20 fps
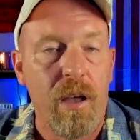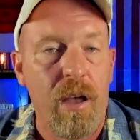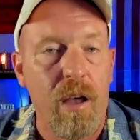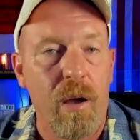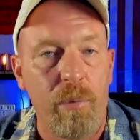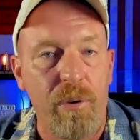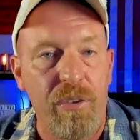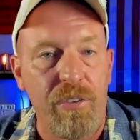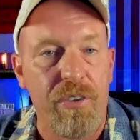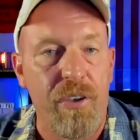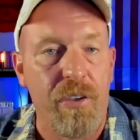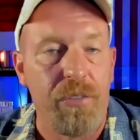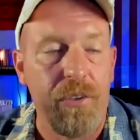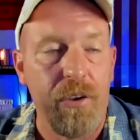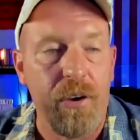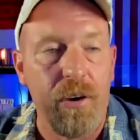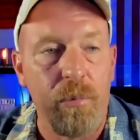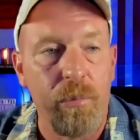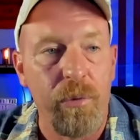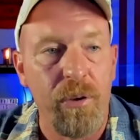And we'd sit
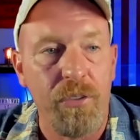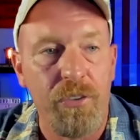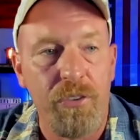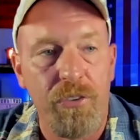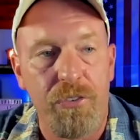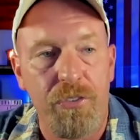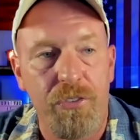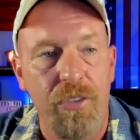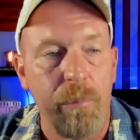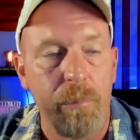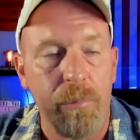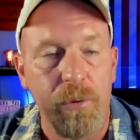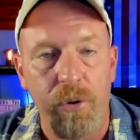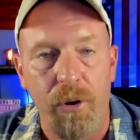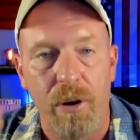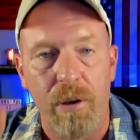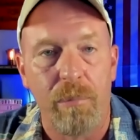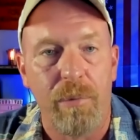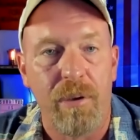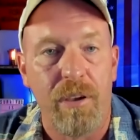there and we'd snip
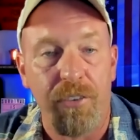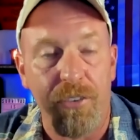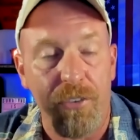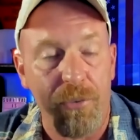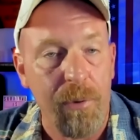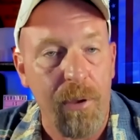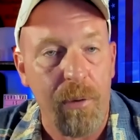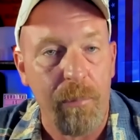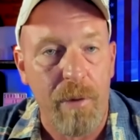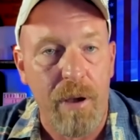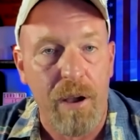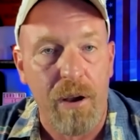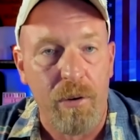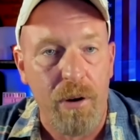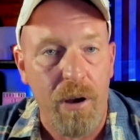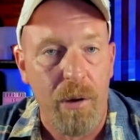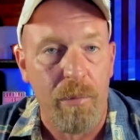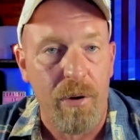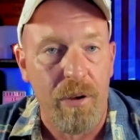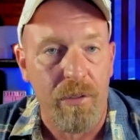green beans, me and my
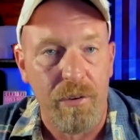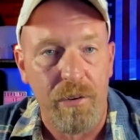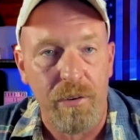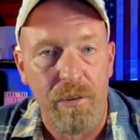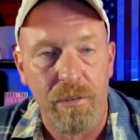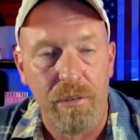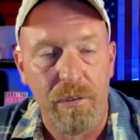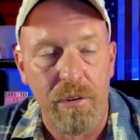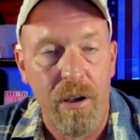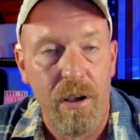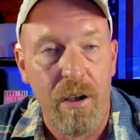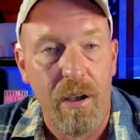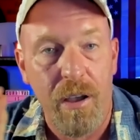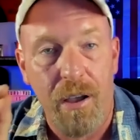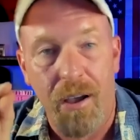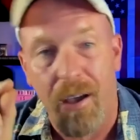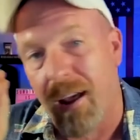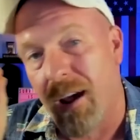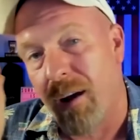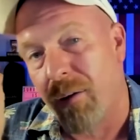grandmother.
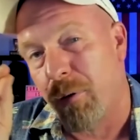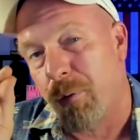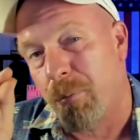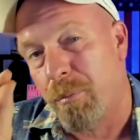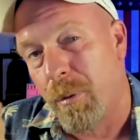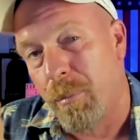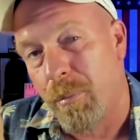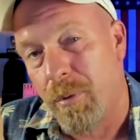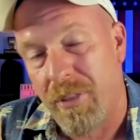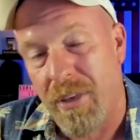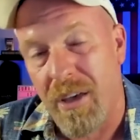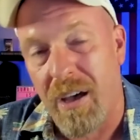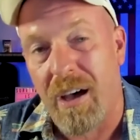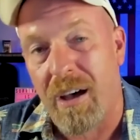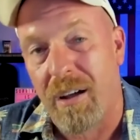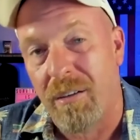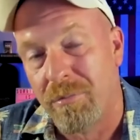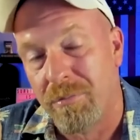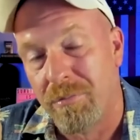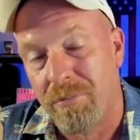And I remember
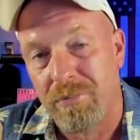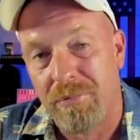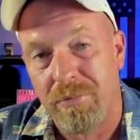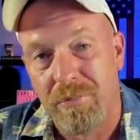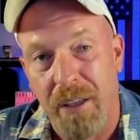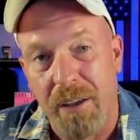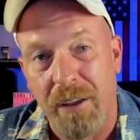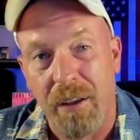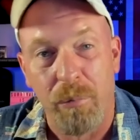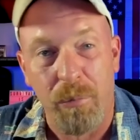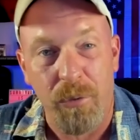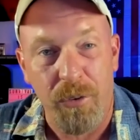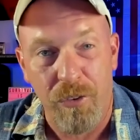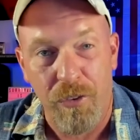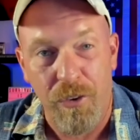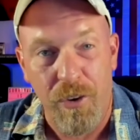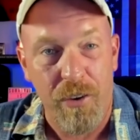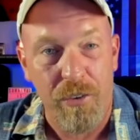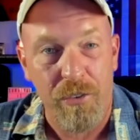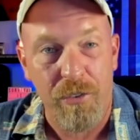that like it
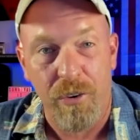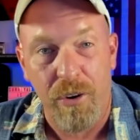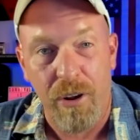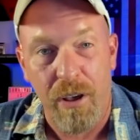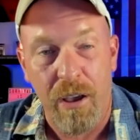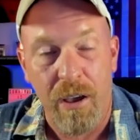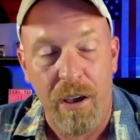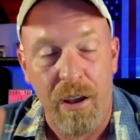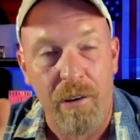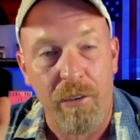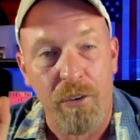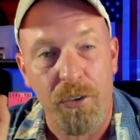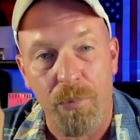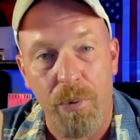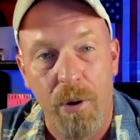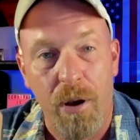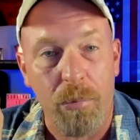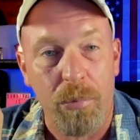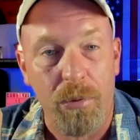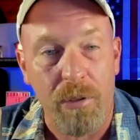was yesterday. And I was
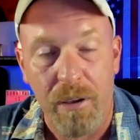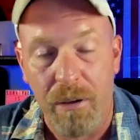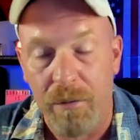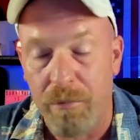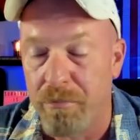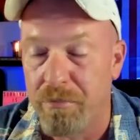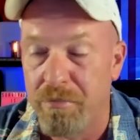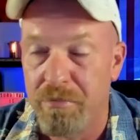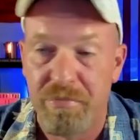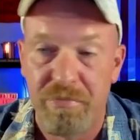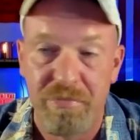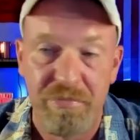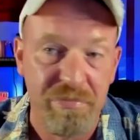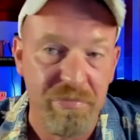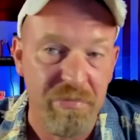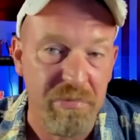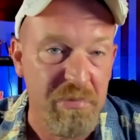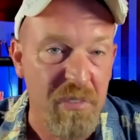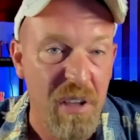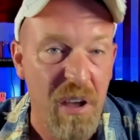probably,
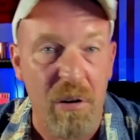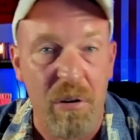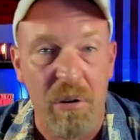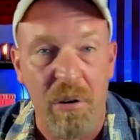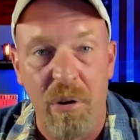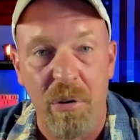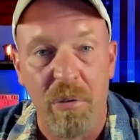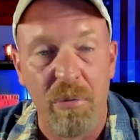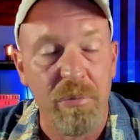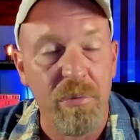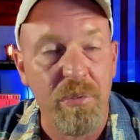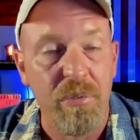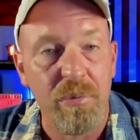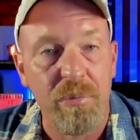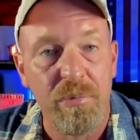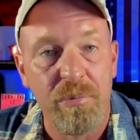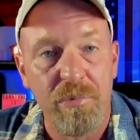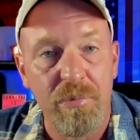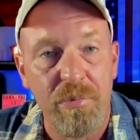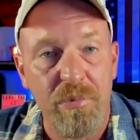I don't know,
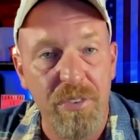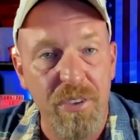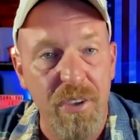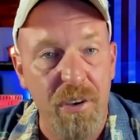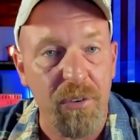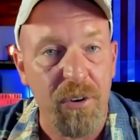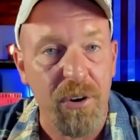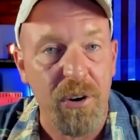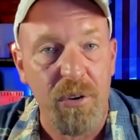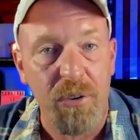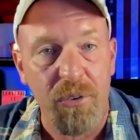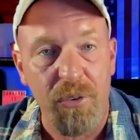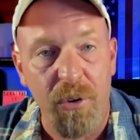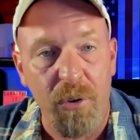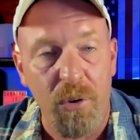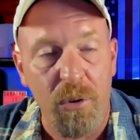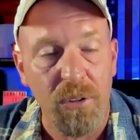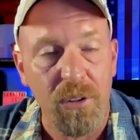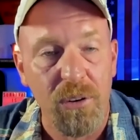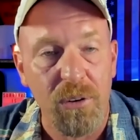seven years
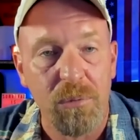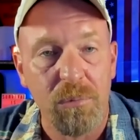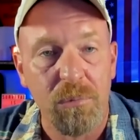old.